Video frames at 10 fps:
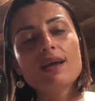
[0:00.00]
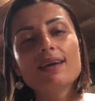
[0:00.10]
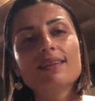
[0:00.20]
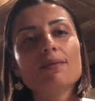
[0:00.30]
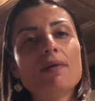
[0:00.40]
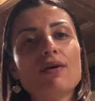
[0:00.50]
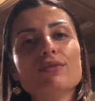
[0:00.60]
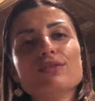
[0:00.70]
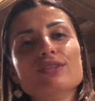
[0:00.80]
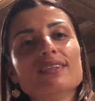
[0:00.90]
In the
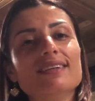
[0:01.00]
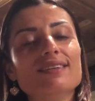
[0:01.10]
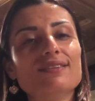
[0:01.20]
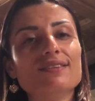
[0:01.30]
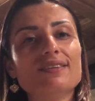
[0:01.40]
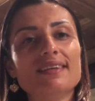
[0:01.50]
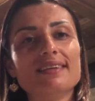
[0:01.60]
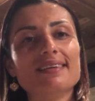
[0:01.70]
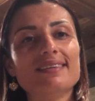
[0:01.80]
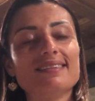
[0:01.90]
mouth, Cinerino
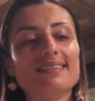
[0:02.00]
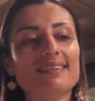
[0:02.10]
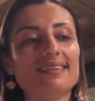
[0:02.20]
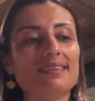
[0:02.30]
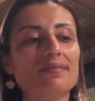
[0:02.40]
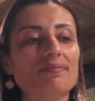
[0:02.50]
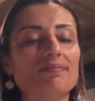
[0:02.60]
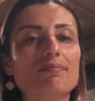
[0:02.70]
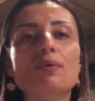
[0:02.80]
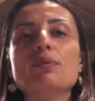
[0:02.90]
is
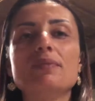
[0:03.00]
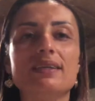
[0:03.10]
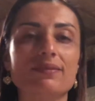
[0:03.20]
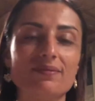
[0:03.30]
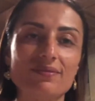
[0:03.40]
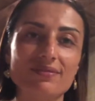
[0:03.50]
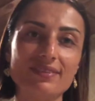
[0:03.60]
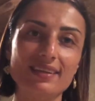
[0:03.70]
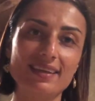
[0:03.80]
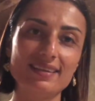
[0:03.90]
bloomy,
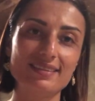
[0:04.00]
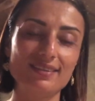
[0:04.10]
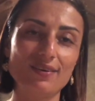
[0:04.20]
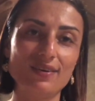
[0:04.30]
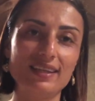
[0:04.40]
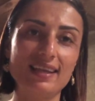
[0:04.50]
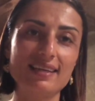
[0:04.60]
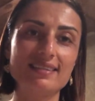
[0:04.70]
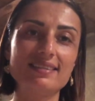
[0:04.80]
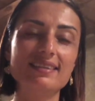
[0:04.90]
so it has
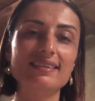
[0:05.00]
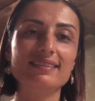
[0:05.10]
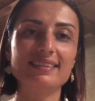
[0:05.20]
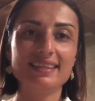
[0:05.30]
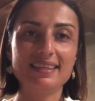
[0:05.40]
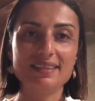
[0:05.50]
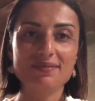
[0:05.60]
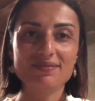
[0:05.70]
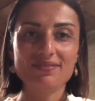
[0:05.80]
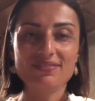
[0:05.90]
silky,
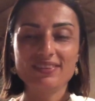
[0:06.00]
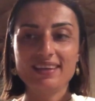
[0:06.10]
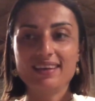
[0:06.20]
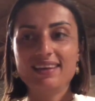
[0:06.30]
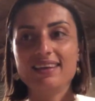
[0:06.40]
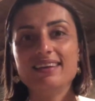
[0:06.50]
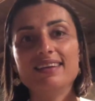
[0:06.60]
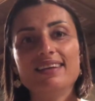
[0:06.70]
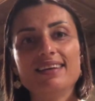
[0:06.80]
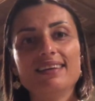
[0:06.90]

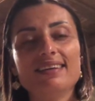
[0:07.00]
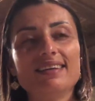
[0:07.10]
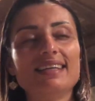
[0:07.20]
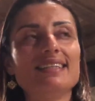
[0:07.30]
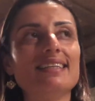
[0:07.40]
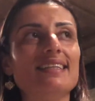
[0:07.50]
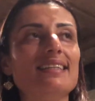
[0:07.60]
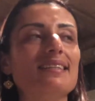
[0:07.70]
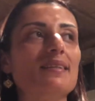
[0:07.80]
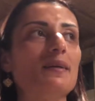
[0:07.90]
it is